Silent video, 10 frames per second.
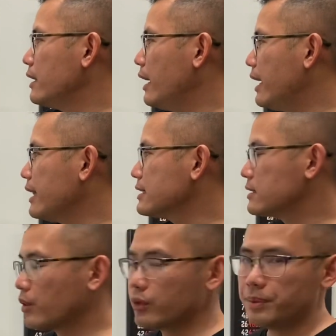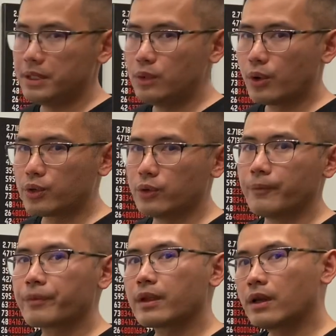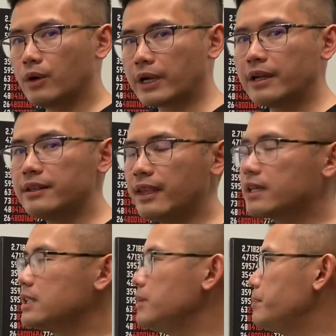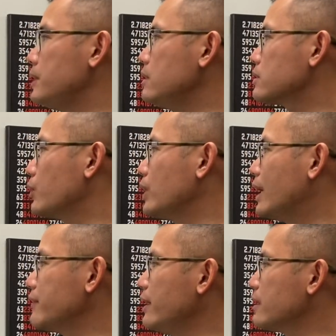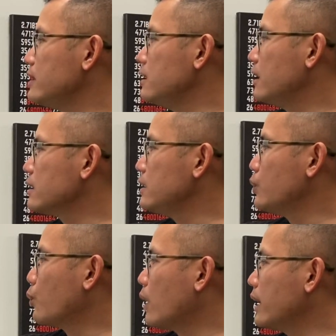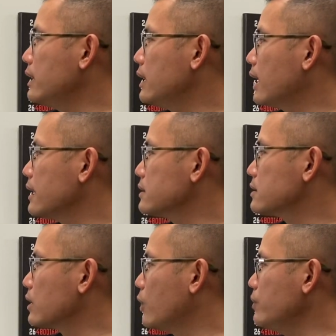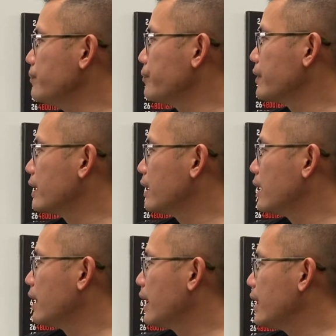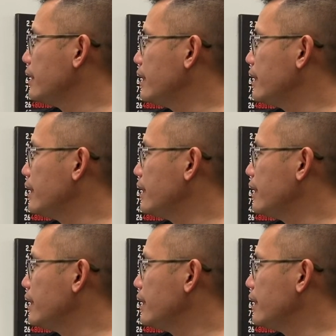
And that's going to be equal to, okay, negative b, so we have negative negative 1, like so. And